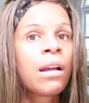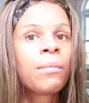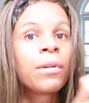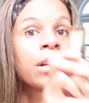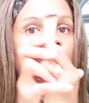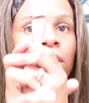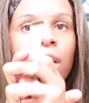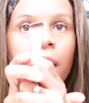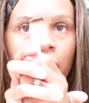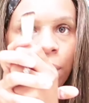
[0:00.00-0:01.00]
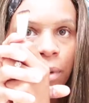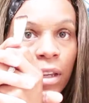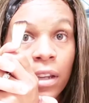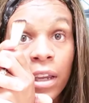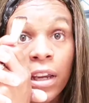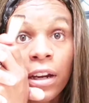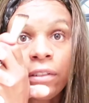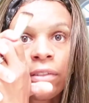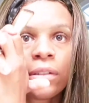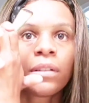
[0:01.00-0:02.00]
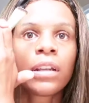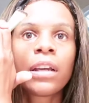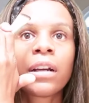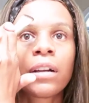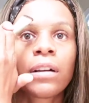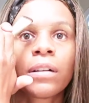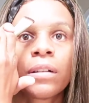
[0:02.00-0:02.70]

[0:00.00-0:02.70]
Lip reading: I'm gonna try to be careful here